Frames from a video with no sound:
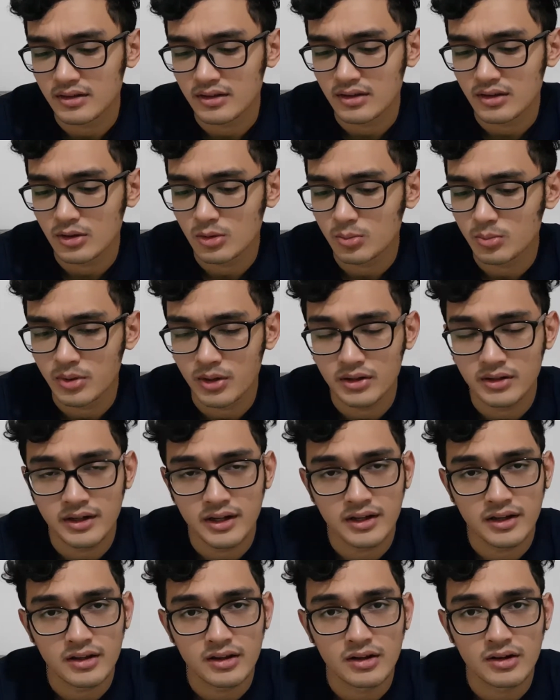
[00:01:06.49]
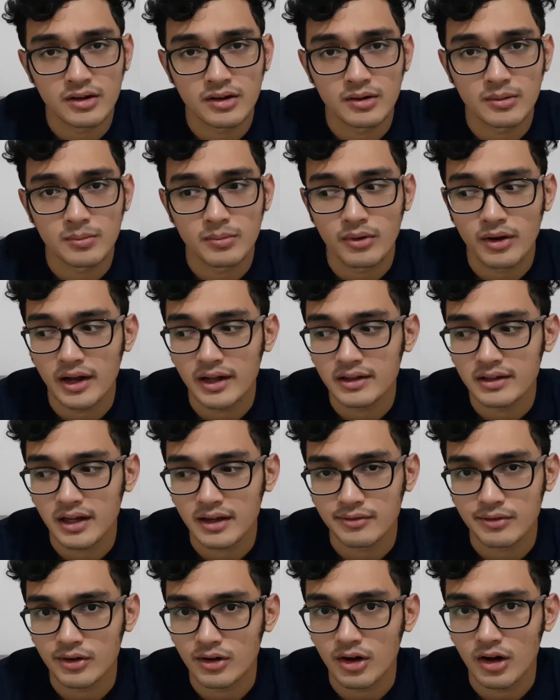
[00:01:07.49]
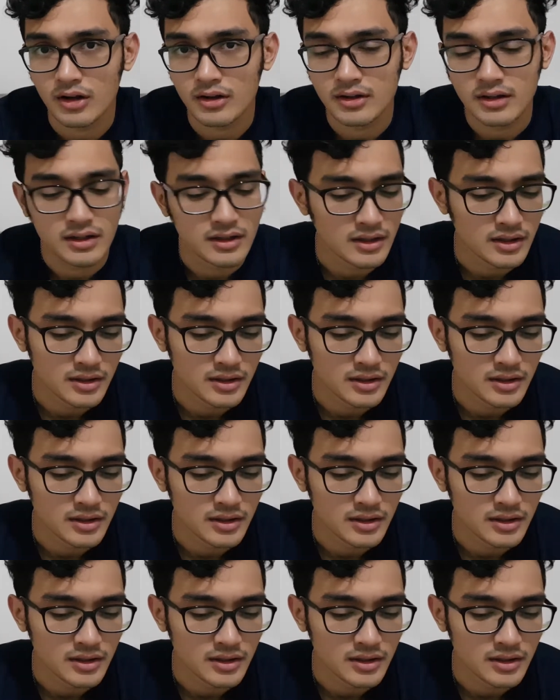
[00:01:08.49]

no particular brand, I forgot.